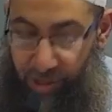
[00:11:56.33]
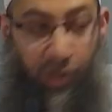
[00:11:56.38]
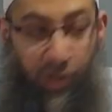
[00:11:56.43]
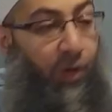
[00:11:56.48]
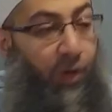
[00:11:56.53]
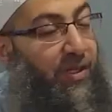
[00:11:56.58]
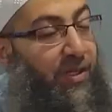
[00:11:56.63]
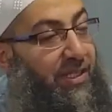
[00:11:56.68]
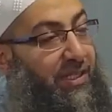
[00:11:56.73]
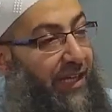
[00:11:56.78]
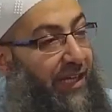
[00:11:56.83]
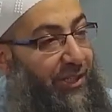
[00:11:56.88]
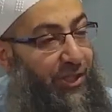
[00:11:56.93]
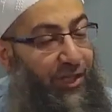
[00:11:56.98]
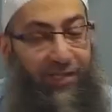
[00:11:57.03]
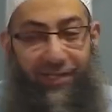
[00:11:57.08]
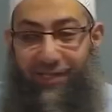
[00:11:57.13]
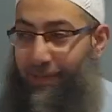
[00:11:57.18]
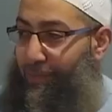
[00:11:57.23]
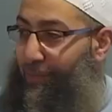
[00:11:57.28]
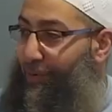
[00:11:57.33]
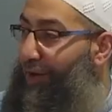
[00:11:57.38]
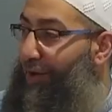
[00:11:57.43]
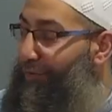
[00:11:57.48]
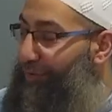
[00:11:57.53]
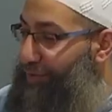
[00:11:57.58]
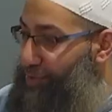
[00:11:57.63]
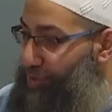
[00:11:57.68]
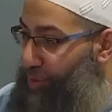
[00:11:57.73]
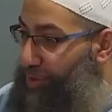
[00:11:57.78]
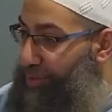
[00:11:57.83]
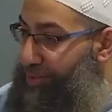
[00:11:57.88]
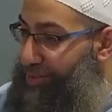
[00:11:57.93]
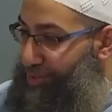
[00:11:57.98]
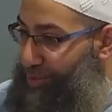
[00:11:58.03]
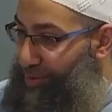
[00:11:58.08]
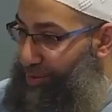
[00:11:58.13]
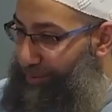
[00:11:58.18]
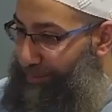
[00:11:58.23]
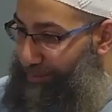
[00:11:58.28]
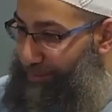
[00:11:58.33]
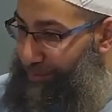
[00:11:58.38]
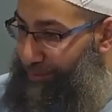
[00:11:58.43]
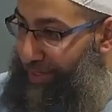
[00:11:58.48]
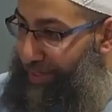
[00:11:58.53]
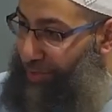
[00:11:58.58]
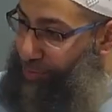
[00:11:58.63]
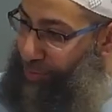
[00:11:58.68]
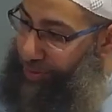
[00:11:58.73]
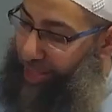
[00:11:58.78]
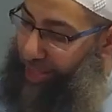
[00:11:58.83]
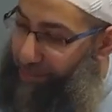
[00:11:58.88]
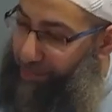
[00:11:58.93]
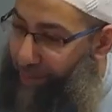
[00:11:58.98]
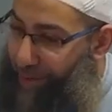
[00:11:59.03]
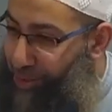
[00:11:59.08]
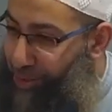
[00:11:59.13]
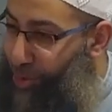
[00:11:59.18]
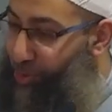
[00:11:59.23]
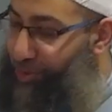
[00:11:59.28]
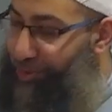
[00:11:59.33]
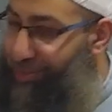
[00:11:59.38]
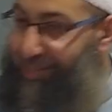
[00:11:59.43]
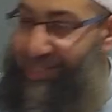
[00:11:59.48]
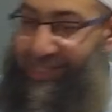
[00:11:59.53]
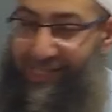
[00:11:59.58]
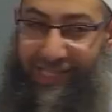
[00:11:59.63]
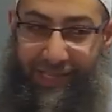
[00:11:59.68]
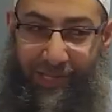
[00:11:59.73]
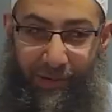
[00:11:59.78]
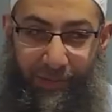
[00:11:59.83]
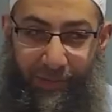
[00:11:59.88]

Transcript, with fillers: You know, it's not just the prophets also that were like minorities in